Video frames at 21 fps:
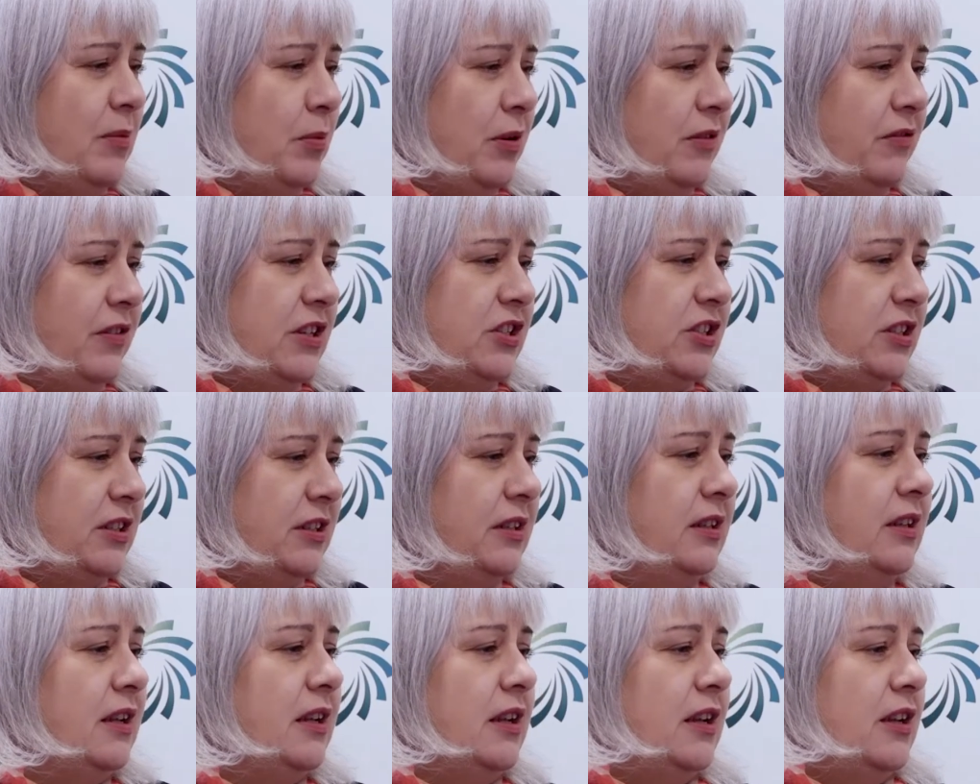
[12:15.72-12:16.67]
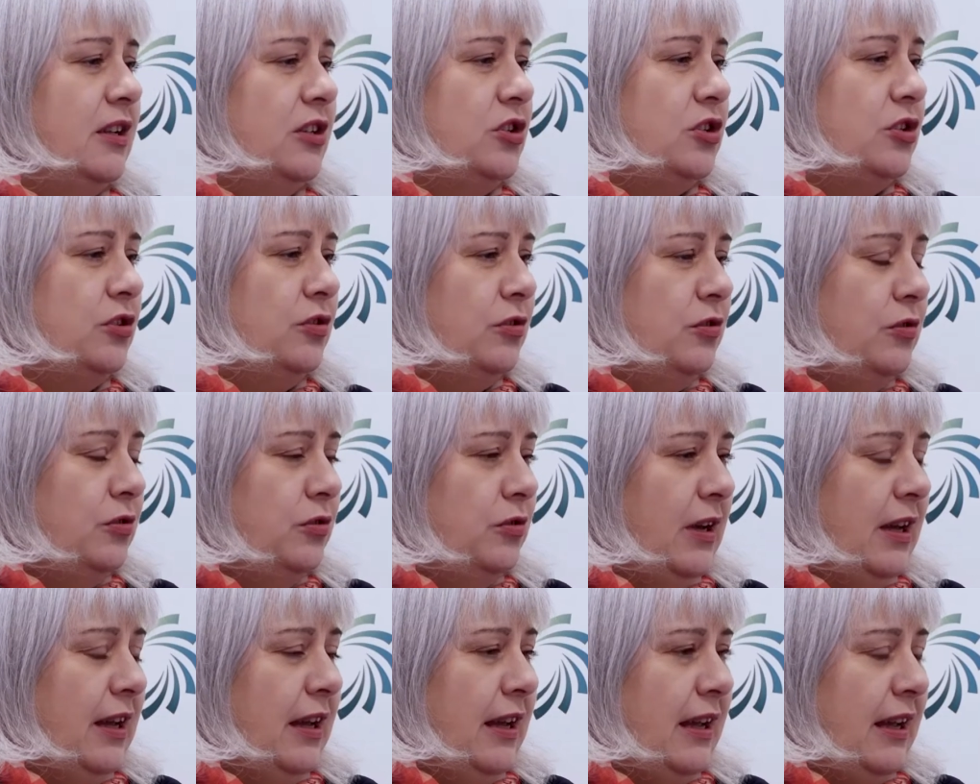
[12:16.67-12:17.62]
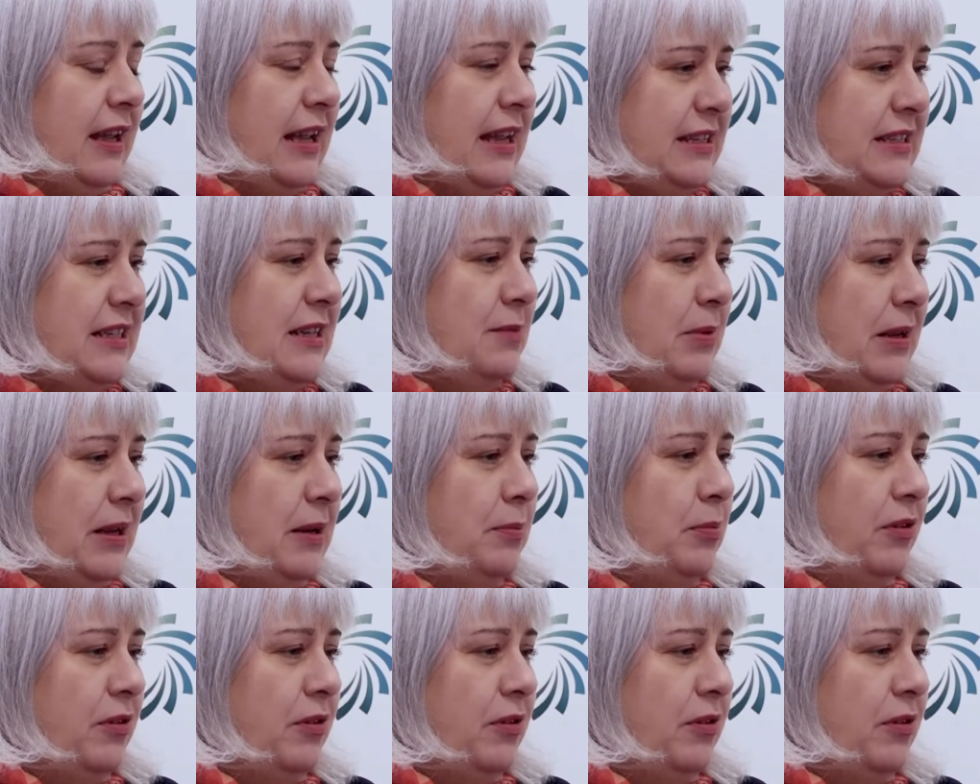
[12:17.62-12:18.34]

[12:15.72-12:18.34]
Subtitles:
provision to ETB